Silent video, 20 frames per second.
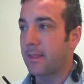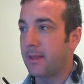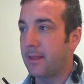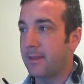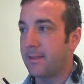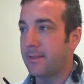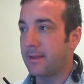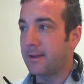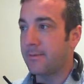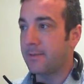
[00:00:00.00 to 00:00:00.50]

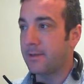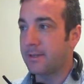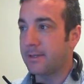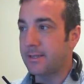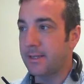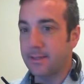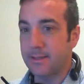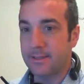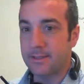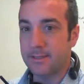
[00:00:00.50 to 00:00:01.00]
And then I'm going to
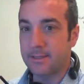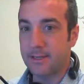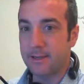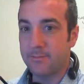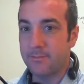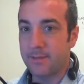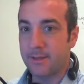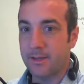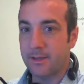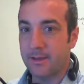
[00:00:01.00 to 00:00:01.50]
take the same
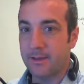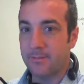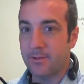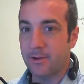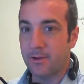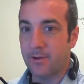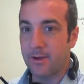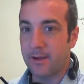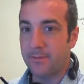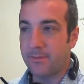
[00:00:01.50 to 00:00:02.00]
thing, I'm going
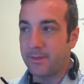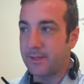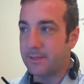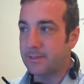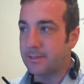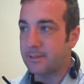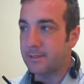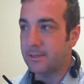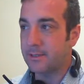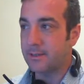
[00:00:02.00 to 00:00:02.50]
to grab this
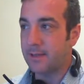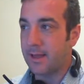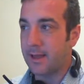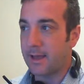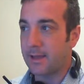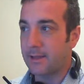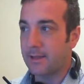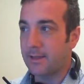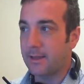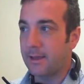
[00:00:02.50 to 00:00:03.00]
and
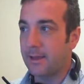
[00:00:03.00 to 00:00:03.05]
that,